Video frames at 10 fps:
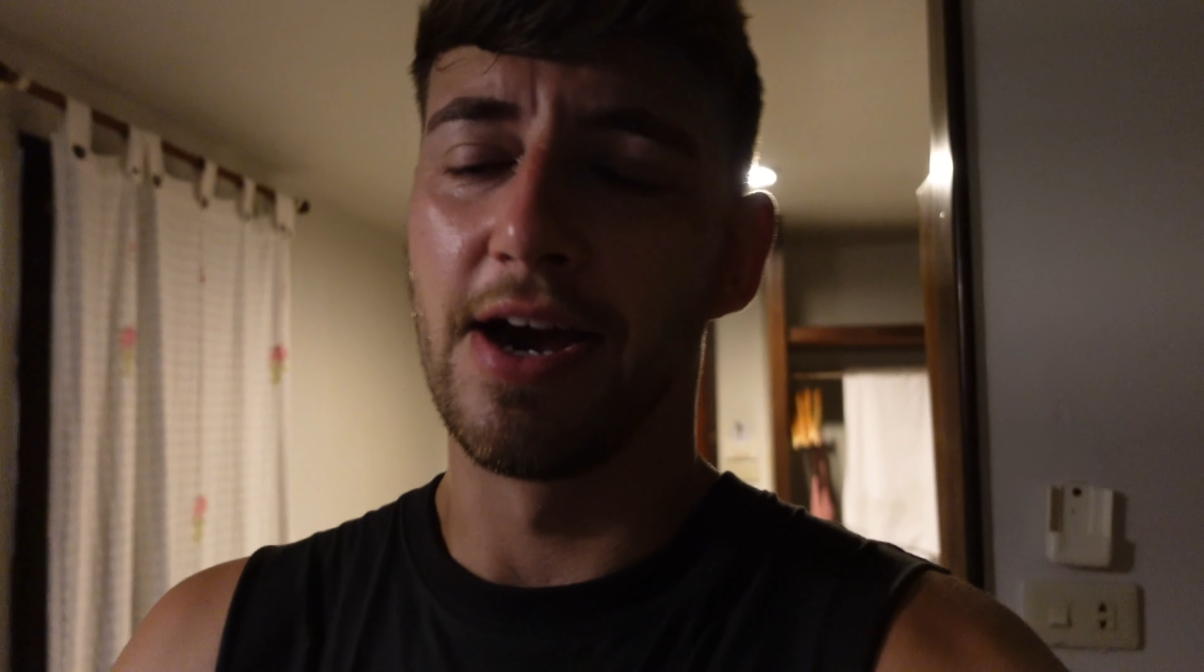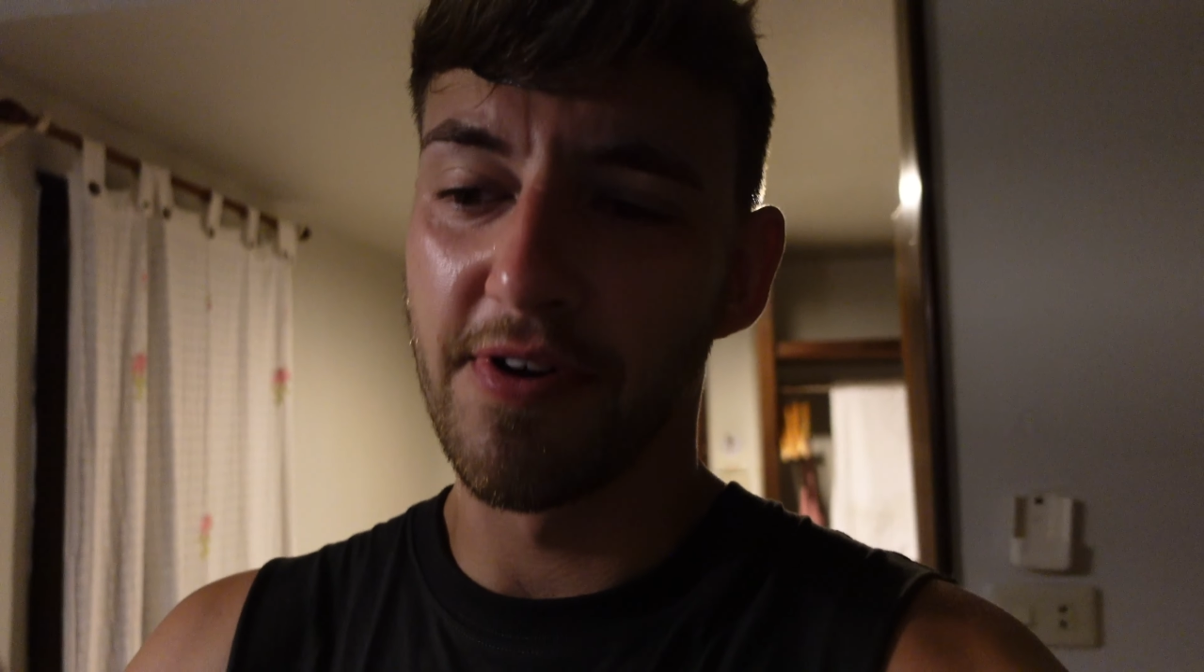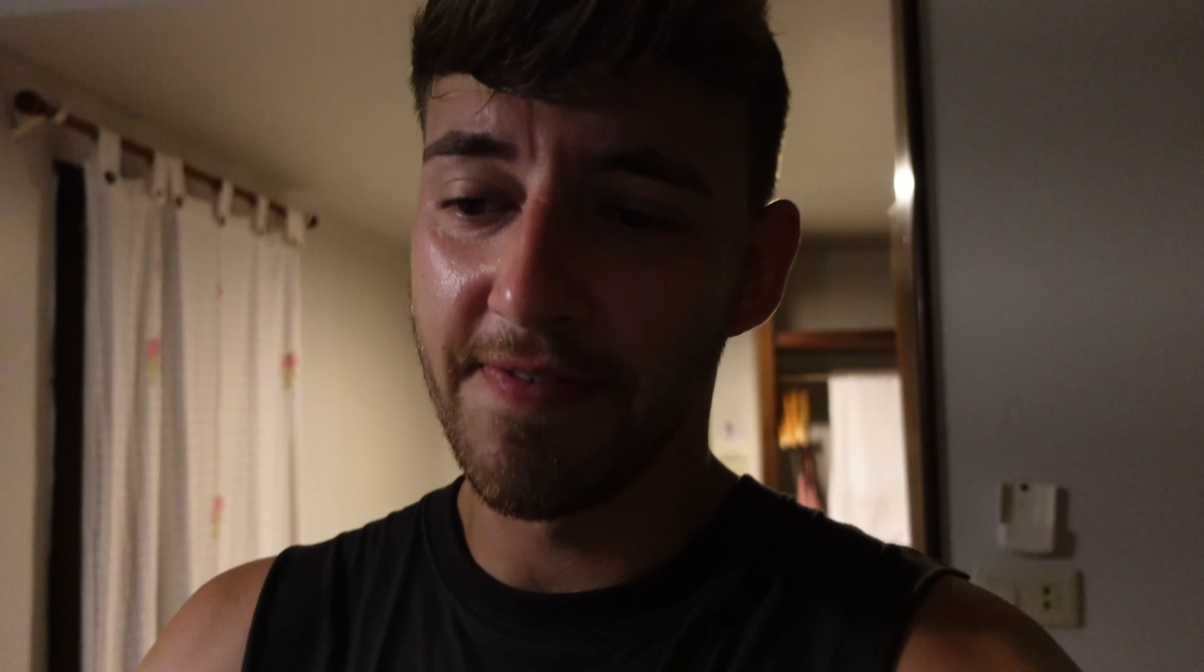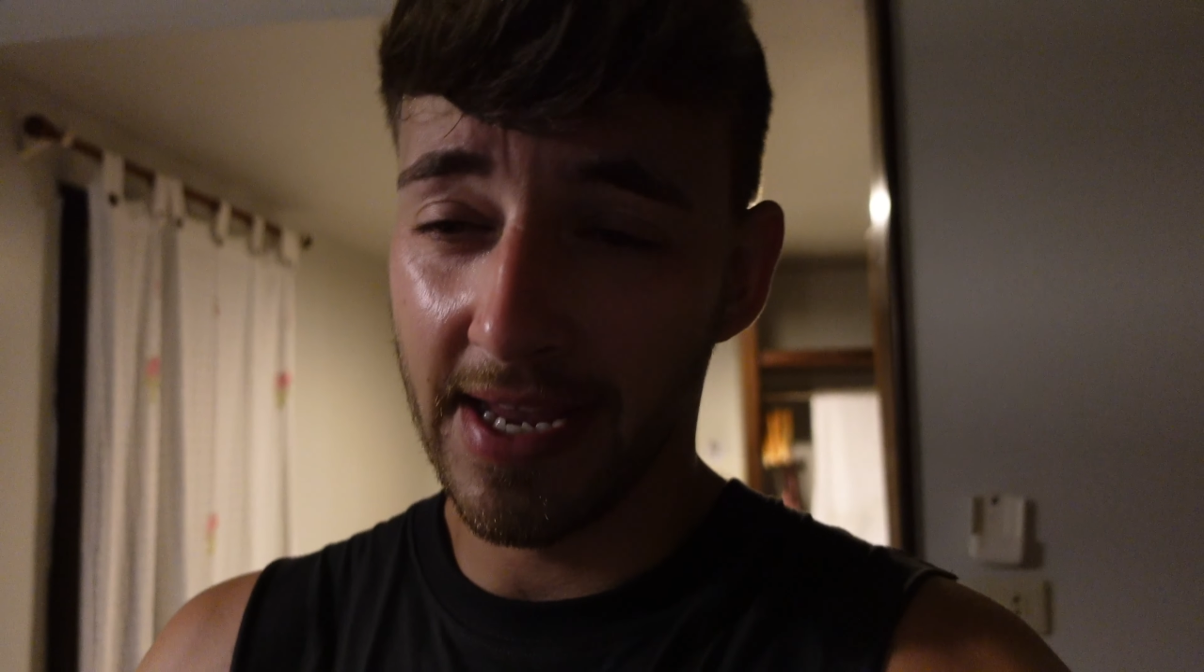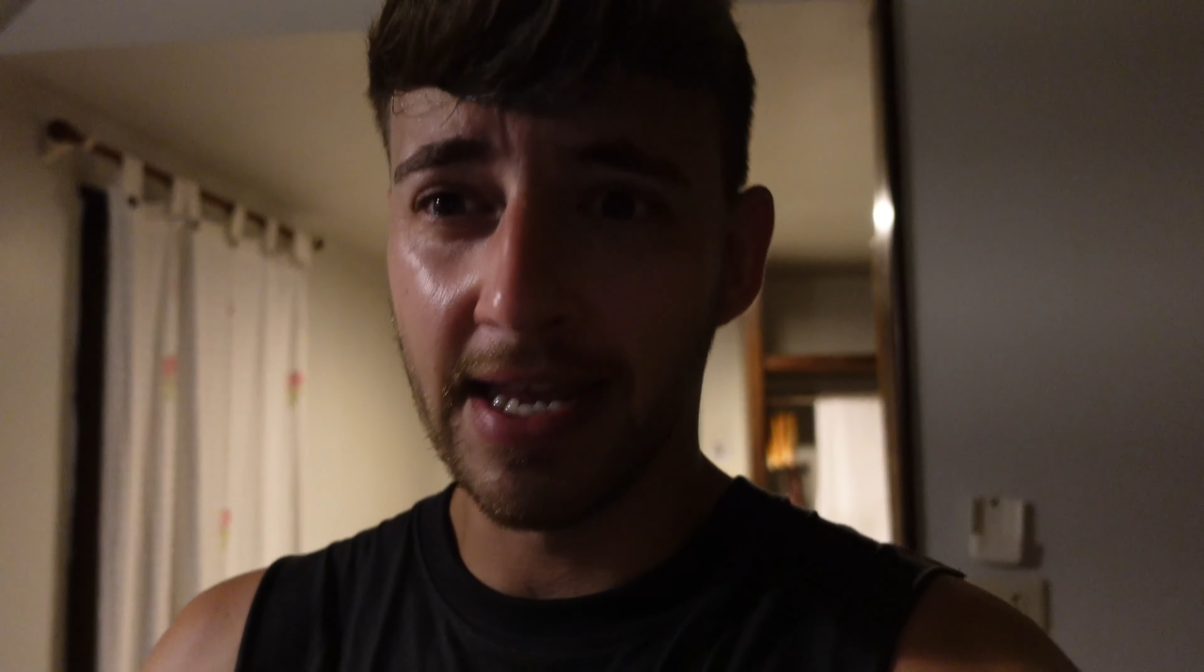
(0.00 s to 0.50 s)
Now
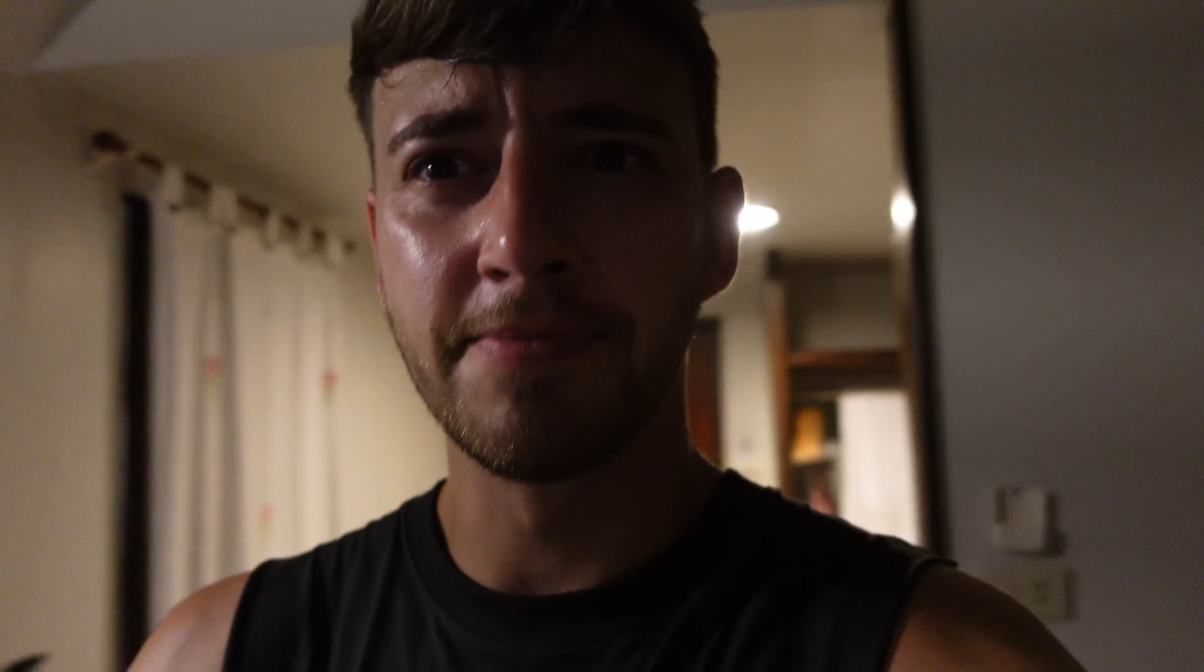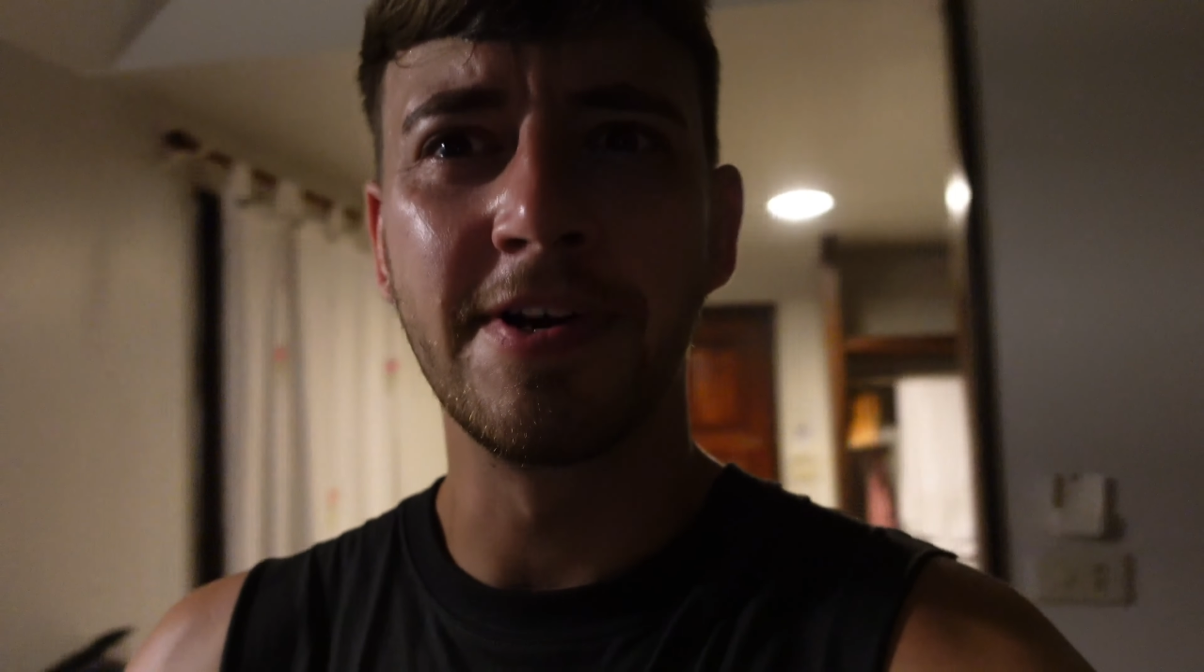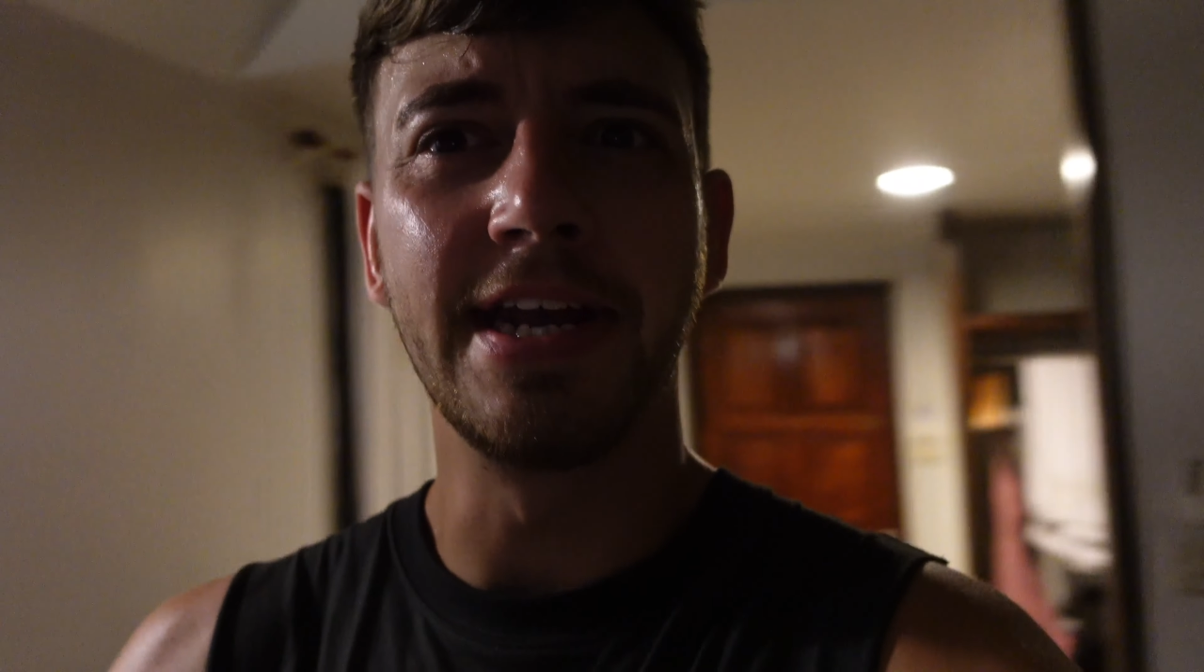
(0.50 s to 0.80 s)
we're thinking we